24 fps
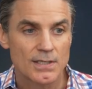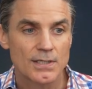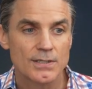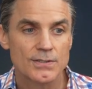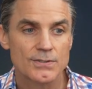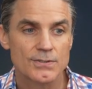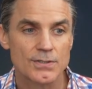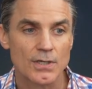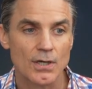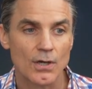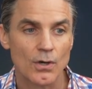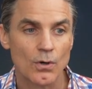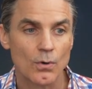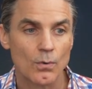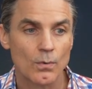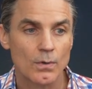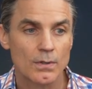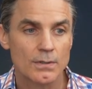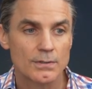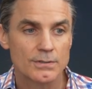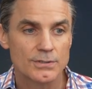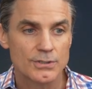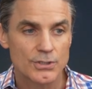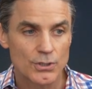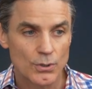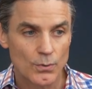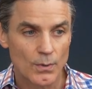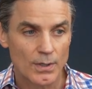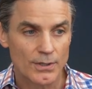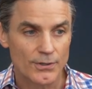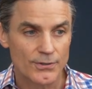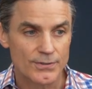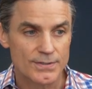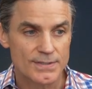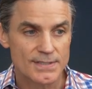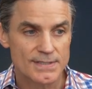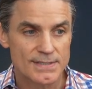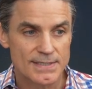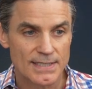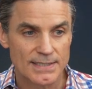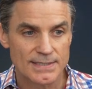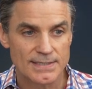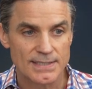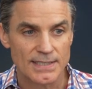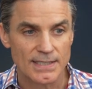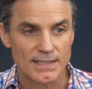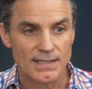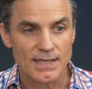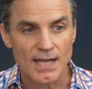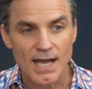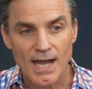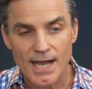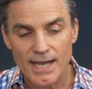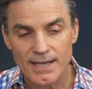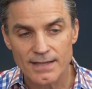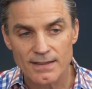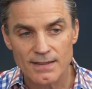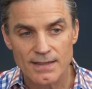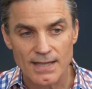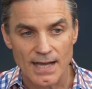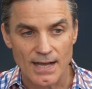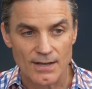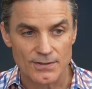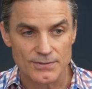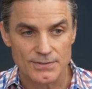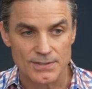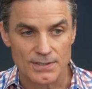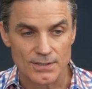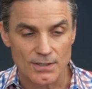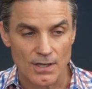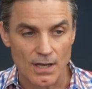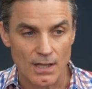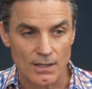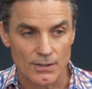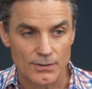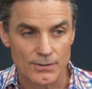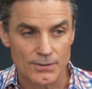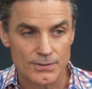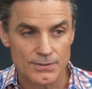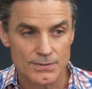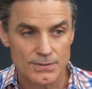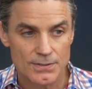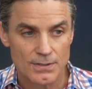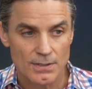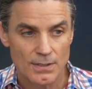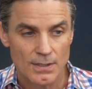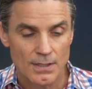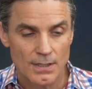so $269,000.